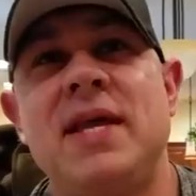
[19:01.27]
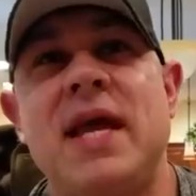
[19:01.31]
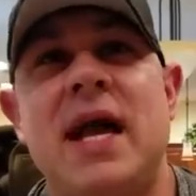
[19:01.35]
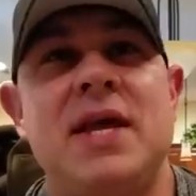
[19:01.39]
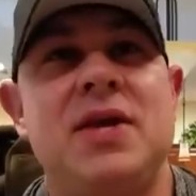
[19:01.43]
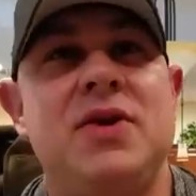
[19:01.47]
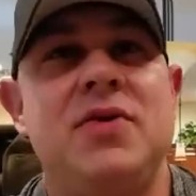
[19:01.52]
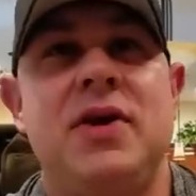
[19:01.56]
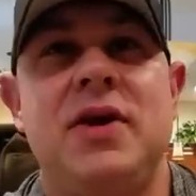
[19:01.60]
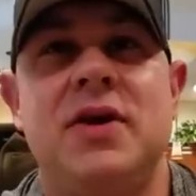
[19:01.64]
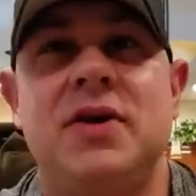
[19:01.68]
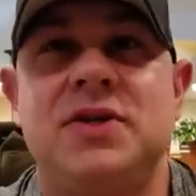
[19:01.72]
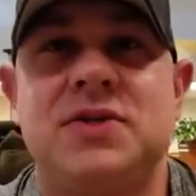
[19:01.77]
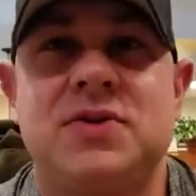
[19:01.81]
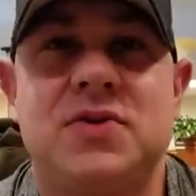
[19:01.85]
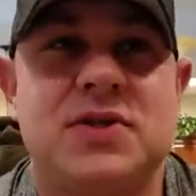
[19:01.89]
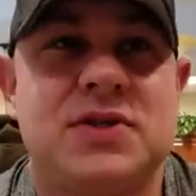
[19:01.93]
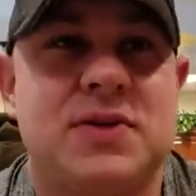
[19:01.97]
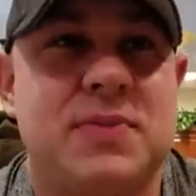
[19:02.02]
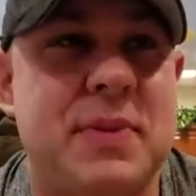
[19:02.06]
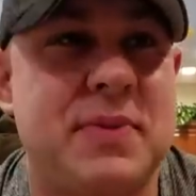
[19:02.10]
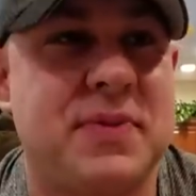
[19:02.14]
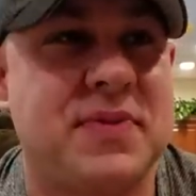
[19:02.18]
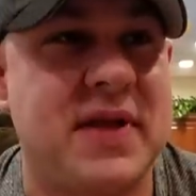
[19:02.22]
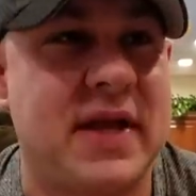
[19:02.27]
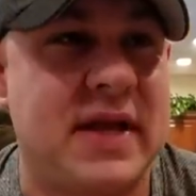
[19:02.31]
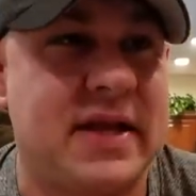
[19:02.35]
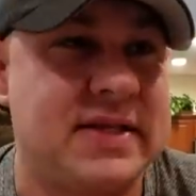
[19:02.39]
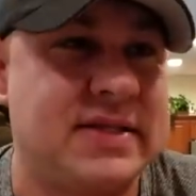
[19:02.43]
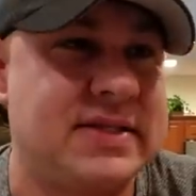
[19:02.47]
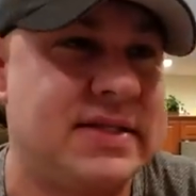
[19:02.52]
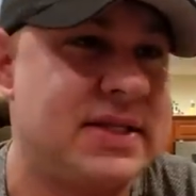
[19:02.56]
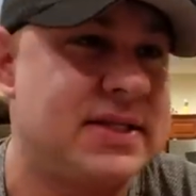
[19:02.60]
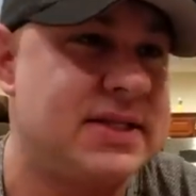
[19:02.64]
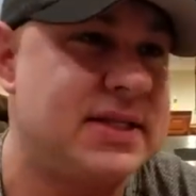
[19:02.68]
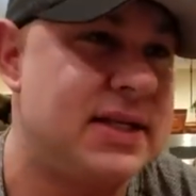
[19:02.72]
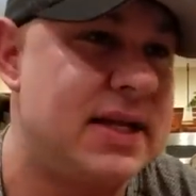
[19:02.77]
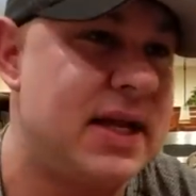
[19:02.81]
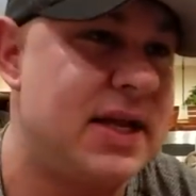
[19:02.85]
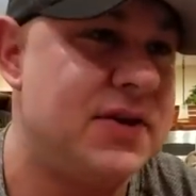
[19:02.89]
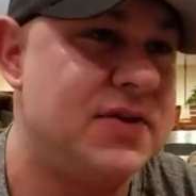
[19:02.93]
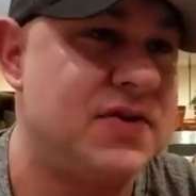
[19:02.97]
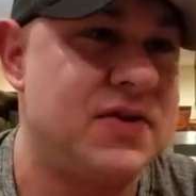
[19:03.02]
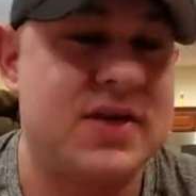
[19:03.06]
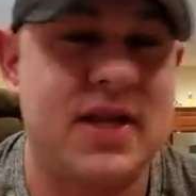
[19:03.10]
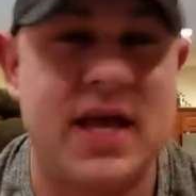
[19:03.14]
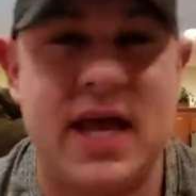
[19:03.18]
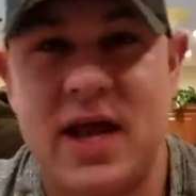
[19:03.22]
yeah, you hear stories of people taking sixteen I
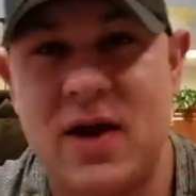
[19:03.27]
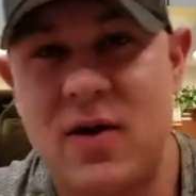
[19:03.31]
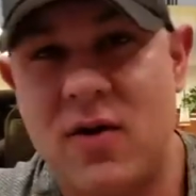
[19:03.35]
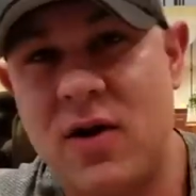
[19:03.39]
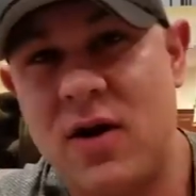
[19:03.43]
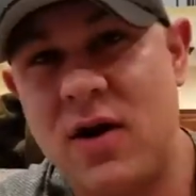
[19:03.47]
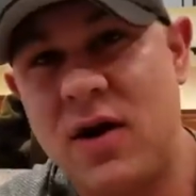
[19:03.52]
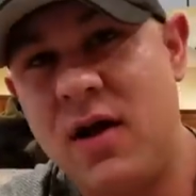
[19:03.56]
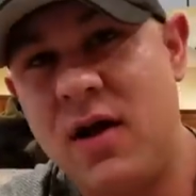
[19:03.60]
Us a day, or,